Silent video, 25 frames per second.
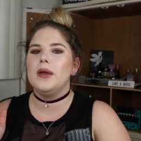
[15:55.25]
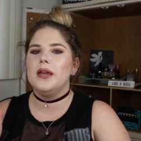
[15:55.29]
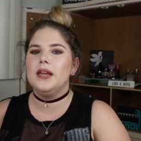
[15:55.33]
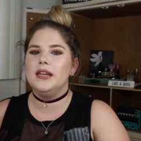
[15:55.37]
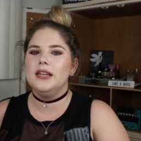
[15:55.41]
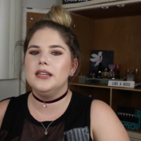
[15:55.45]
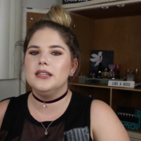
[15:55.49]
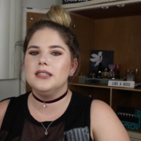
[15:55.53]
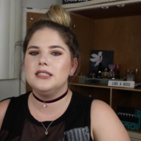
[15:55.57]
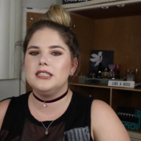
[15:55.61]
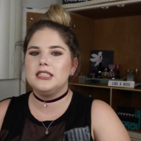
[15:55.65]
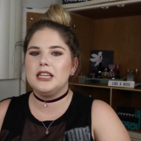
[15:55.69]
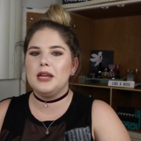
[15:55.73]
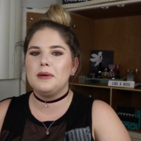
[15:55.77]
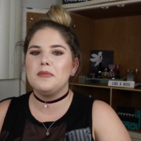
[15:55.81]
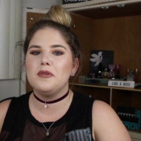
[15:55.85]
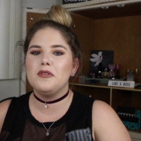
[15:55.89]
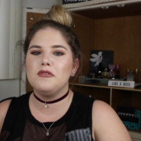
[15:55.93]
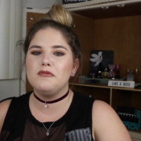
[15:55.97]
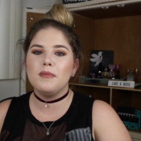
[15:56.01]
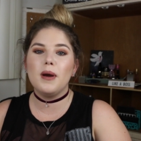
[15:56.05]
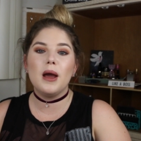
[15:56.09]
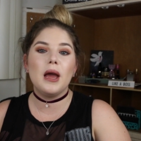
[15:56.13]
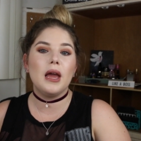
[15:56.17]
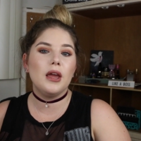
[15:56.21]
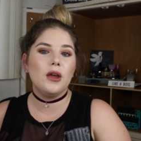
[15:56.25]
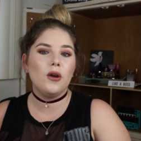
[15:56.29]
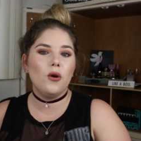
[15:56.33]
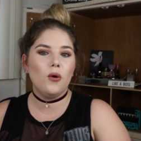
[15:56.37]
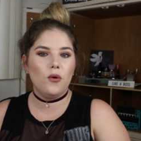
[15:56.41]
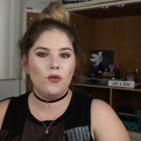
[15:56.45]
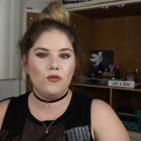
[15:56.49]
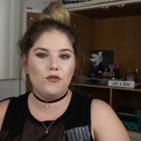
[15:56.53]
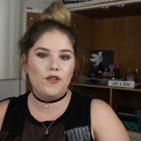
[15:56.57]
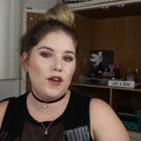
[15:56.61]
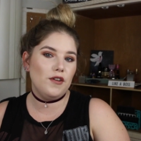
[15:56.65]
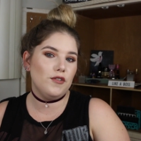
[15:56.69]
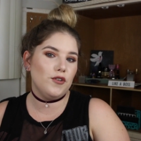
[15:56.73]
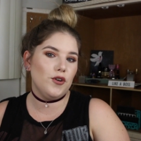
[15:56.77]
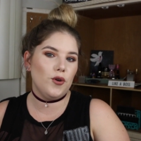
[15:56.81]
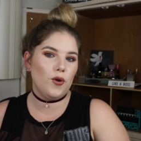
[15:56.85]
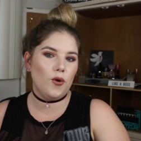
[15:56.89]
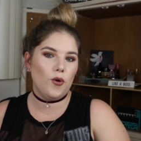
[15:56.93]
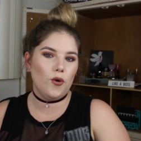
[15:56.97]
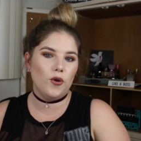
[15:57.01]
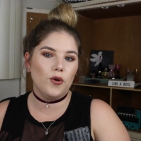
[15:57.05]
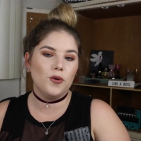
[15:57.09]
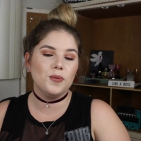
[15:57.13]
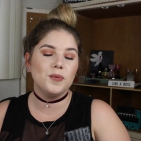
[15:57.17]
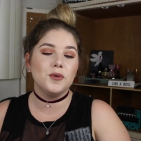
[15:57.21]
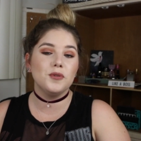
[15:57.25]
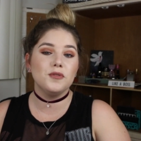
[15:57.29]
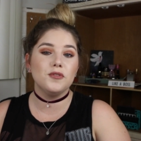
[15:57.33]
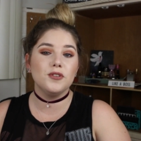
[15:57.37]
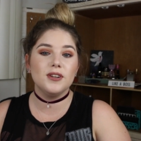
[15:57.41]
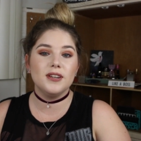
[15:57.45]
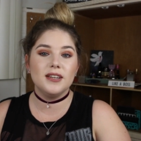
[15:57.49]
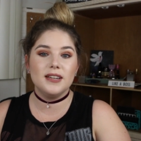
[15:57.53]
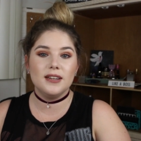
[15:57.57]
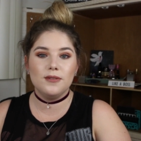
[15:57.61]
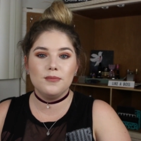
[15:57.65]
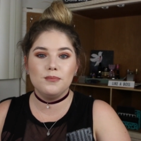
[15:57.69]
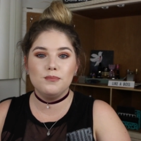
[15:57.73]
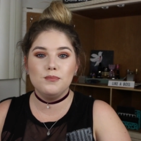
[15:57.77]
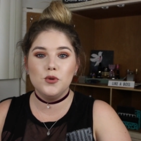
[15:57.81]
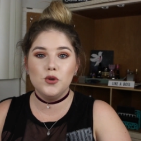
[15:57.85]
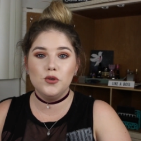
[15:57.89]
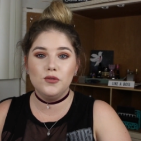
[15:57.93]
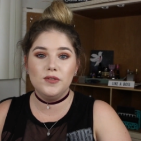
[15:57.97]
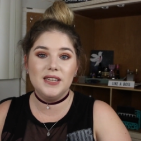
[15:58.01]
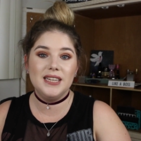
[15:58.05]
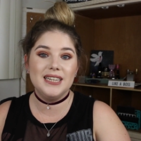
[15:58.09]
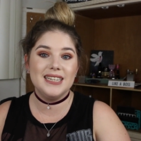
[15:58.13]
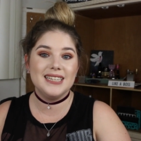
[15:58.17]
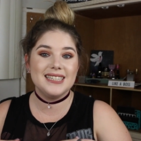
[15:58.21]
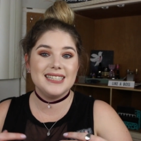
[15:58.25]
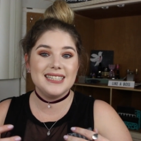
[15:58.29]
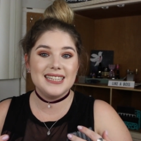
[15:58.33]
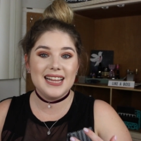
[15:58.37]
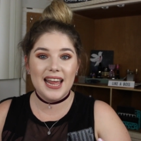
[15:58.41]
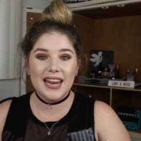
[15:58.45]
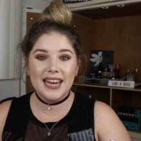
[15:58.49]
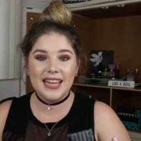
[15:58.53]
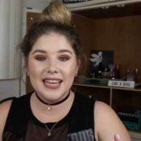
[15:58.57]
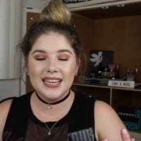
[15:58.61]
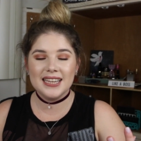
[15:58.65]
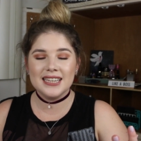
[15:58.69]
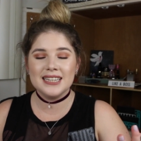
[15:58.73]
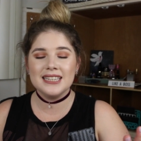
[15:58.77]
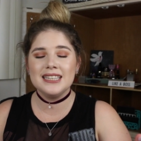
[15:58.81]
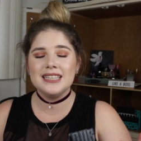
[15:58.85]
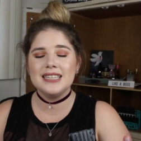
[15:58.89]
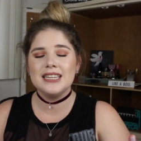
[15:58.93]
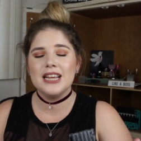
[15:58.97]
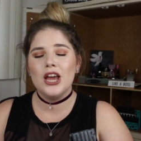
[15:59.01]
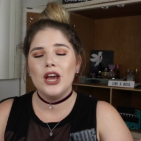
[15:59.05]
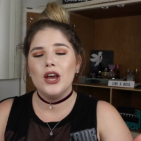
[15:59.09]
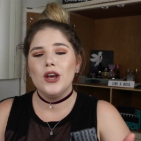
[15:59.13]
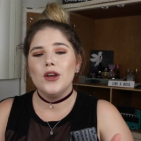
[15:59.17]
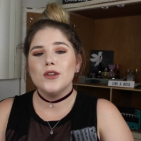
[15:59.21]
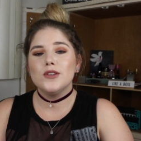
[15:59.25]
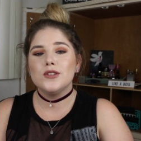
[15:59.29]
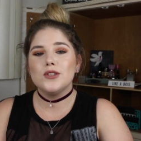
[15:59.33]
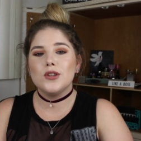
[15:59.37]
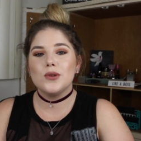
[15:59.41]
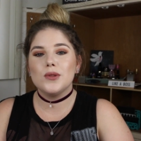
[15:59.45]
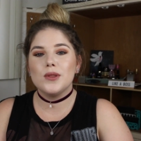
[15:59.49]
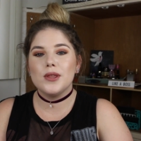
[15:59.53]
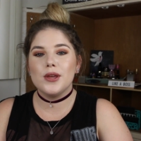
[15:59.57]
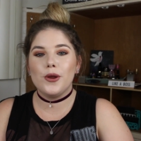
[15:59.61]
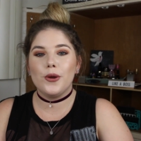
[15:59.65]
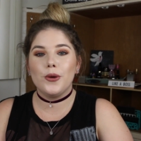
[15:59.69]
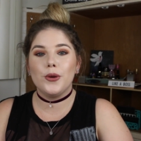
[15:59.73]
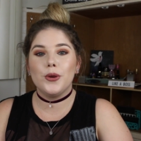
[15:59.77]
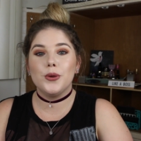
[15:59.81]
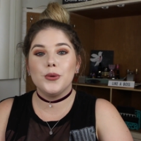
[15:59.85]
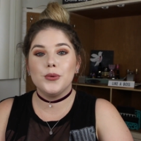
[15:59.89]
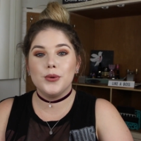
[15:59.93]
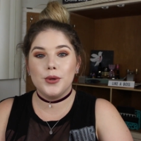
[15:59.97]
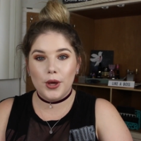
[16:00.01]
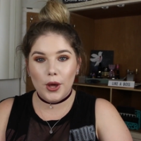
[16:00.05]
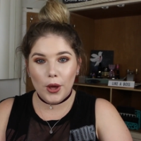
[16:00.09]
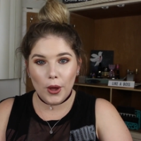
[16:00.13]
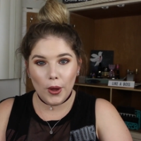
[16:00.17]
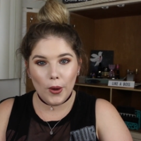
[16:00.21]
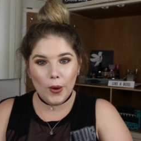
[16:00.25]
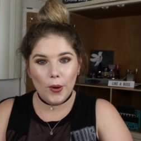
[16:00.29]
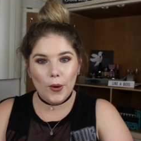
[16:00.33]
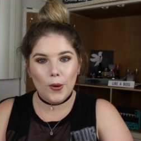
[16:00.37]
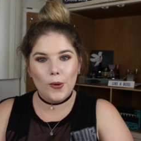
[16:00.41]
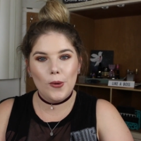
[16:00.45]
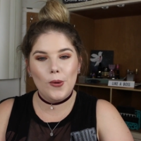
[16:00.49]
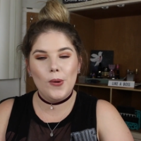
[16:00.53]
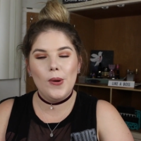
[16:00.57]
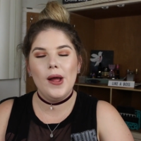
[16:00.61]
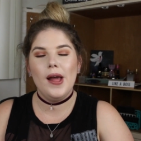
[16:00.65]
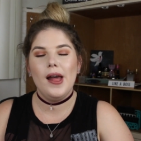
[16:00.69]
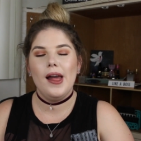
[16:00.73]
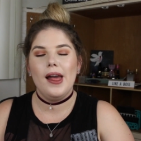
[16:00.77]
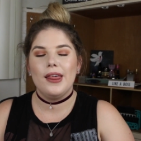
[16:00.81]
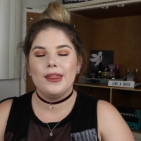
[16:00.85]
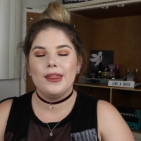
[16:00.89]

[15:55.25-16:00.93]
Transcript: in some of my favorite horror movie settings. So there you go.